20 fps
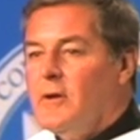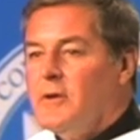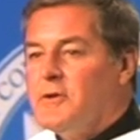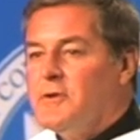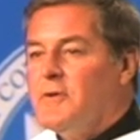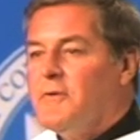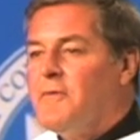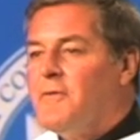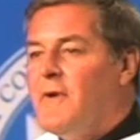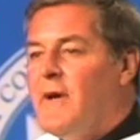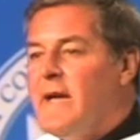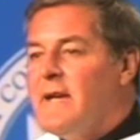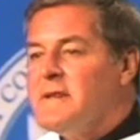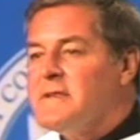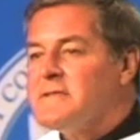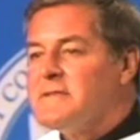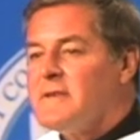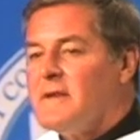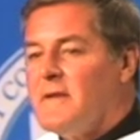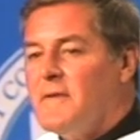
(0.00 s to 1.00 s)
to
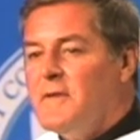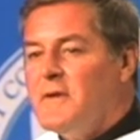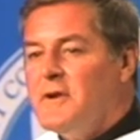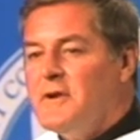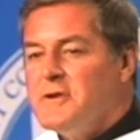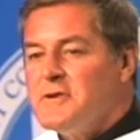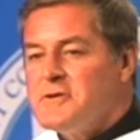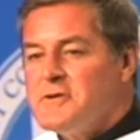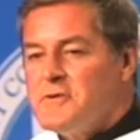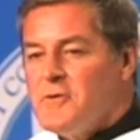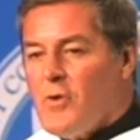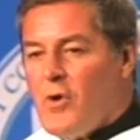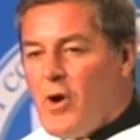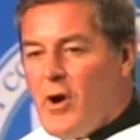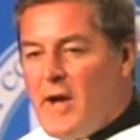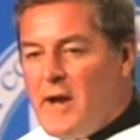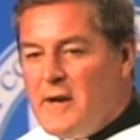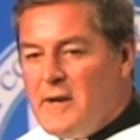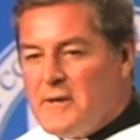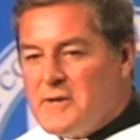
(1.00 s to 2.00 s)
face the
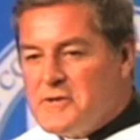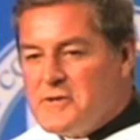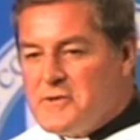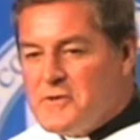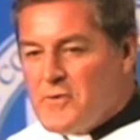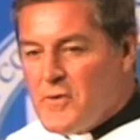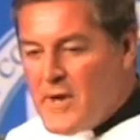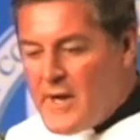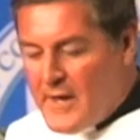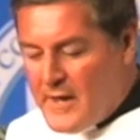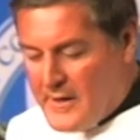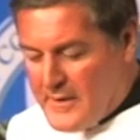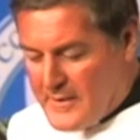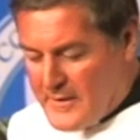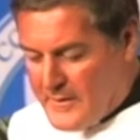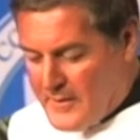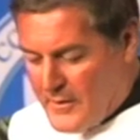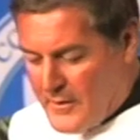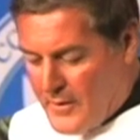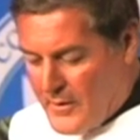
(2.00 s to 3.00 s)
destroyed
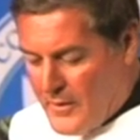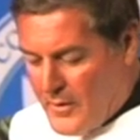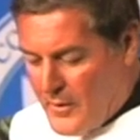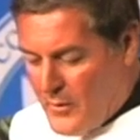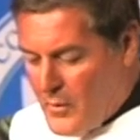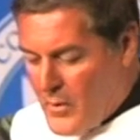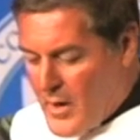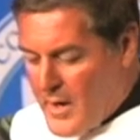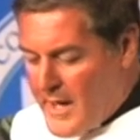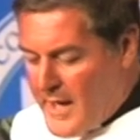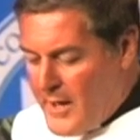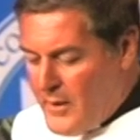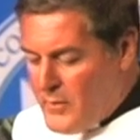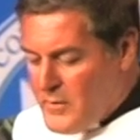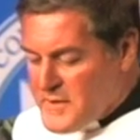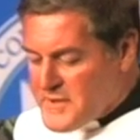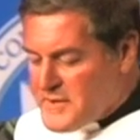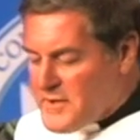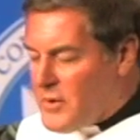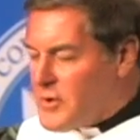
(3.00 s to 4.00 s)
street where he
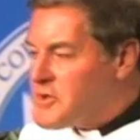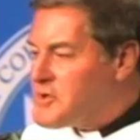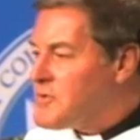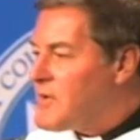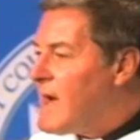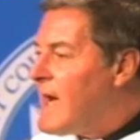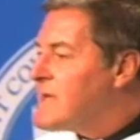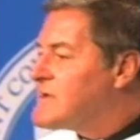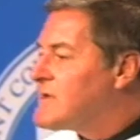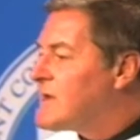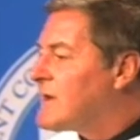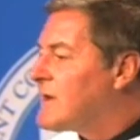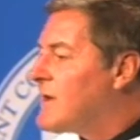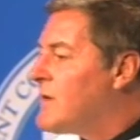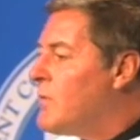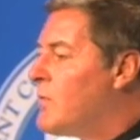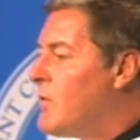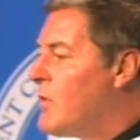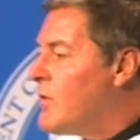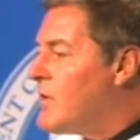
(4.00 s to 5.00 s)
was so
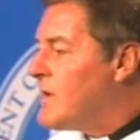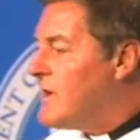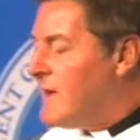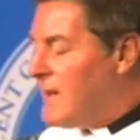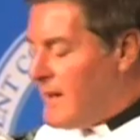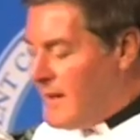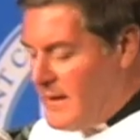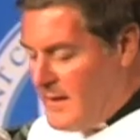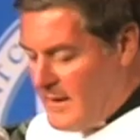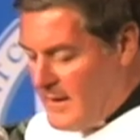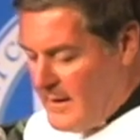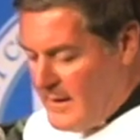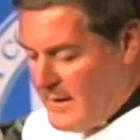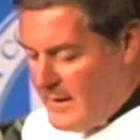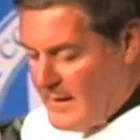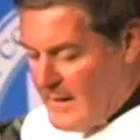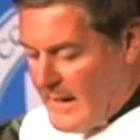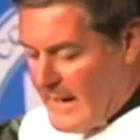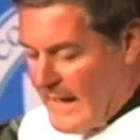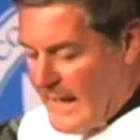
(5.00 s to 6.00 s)
tragically wounded
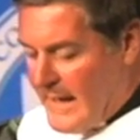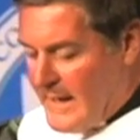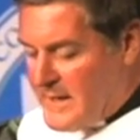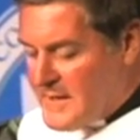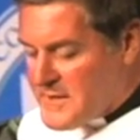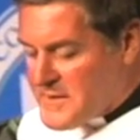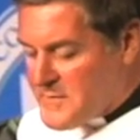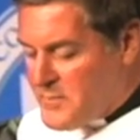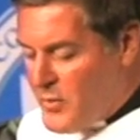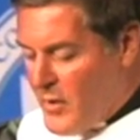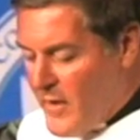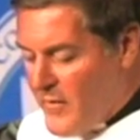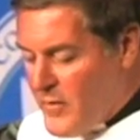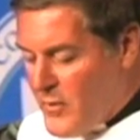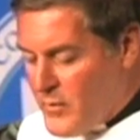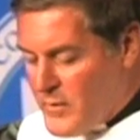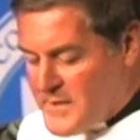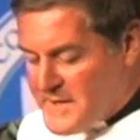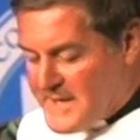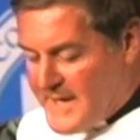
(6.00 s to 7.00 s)
and his brother
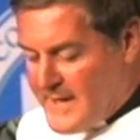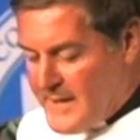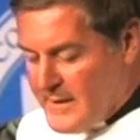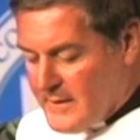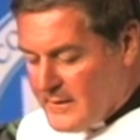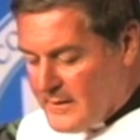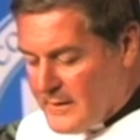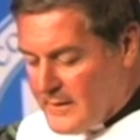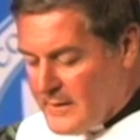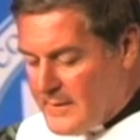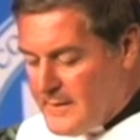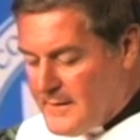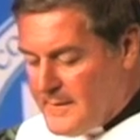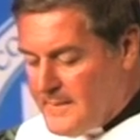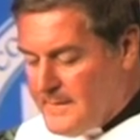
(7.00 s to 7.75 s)
was killed,